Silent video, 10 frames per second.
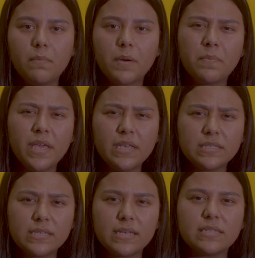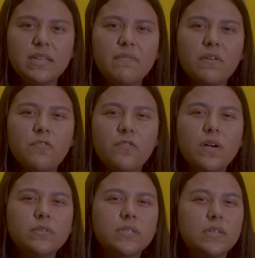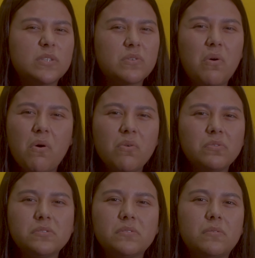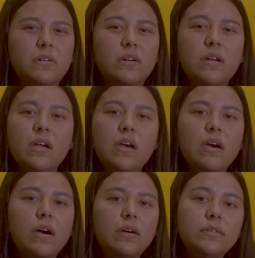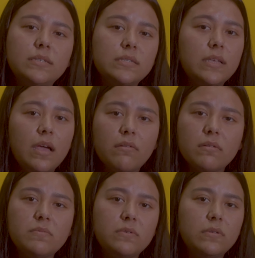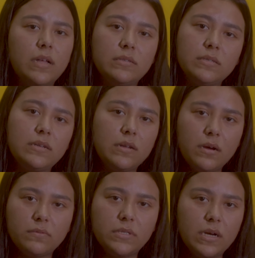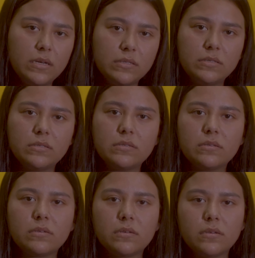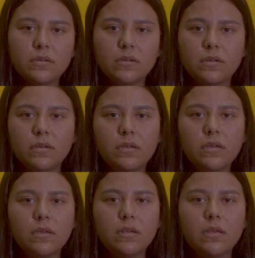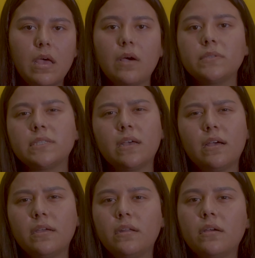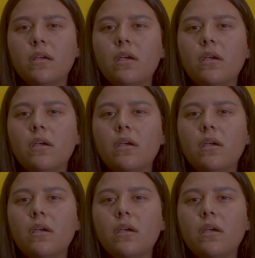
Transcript: but peace has never felt as cold or undesirable as it now does. Outside,